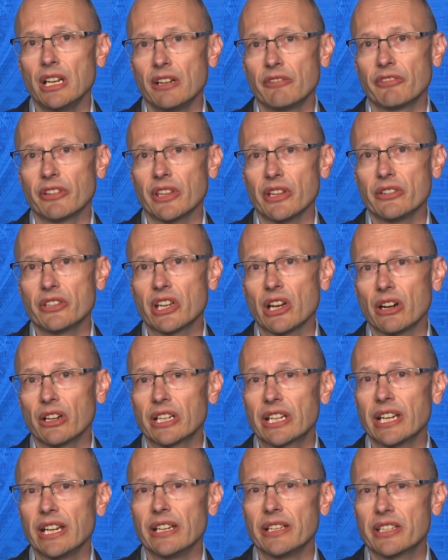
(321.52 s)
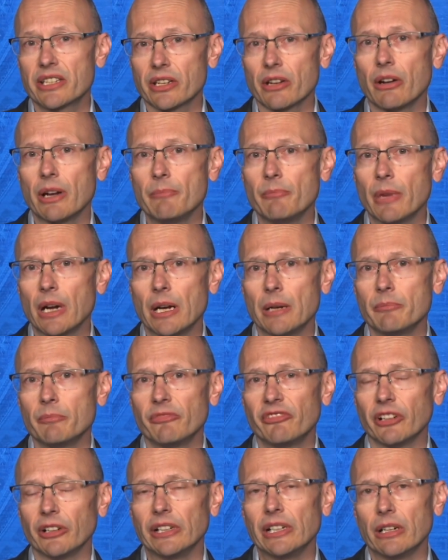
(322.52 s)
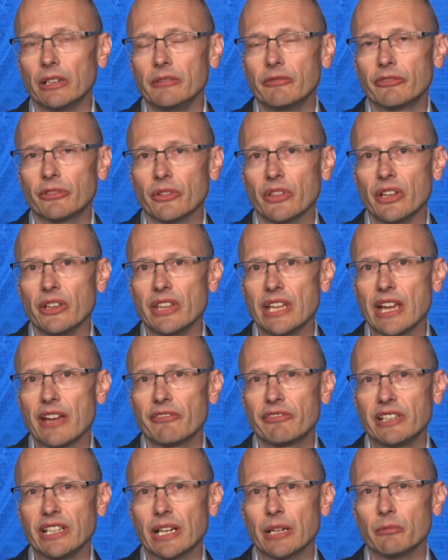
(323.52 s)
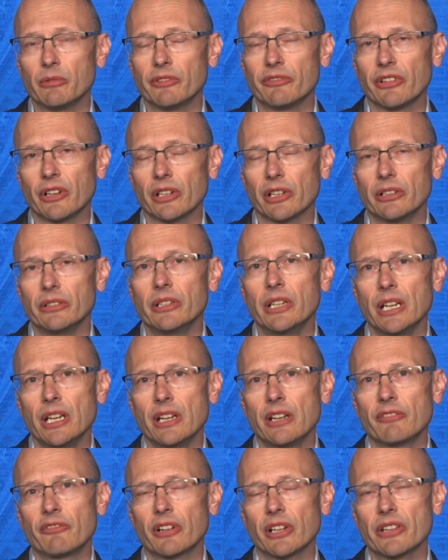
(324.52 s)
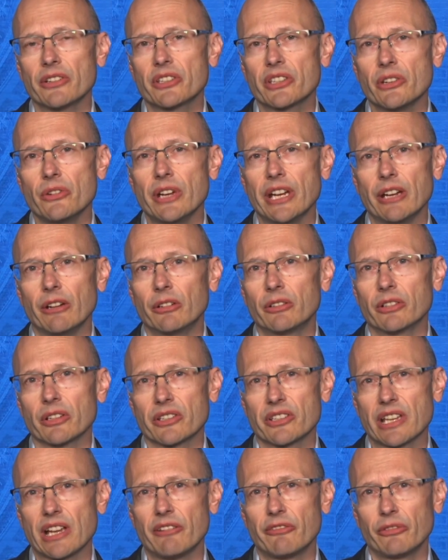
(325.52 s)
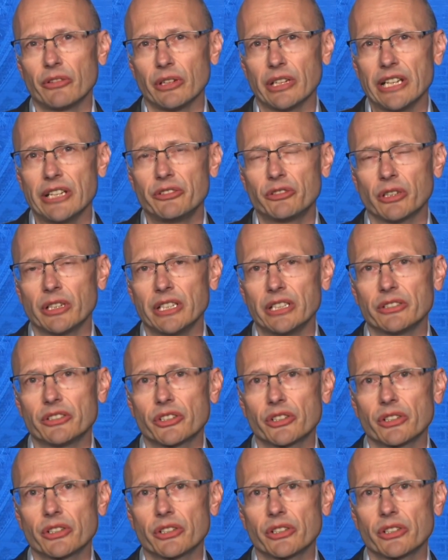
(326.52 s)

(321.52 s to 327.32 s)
for those young kids. So I'm very hopeful that the FDA will follow suit here across that full age range.